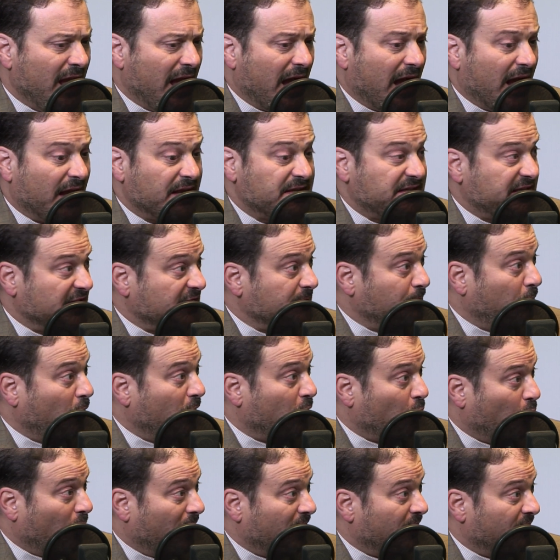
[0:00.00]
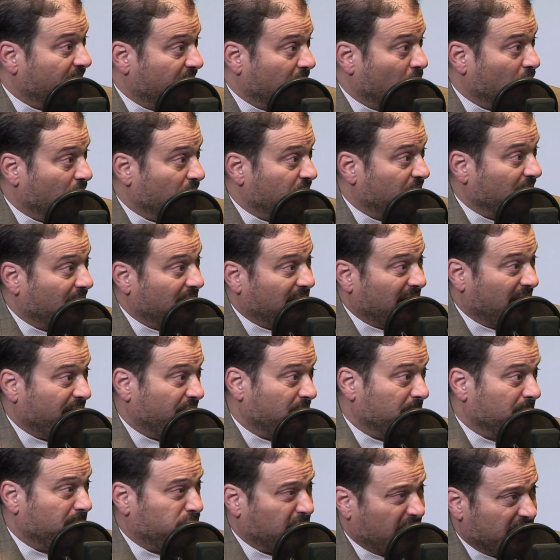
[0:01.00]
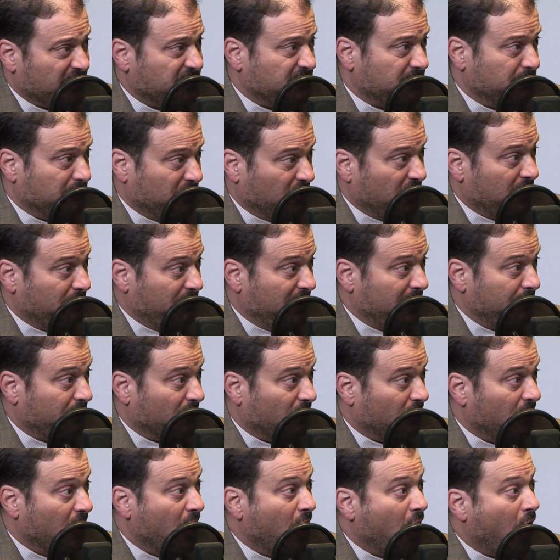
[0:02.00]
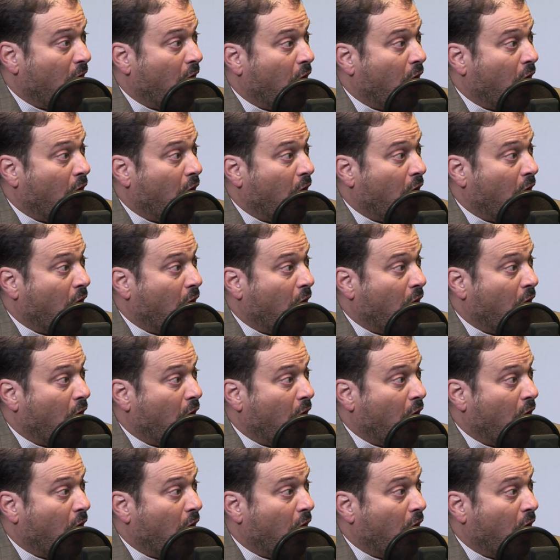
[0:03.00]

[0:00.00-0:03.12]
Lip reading: 6.1 of those 11 plus million people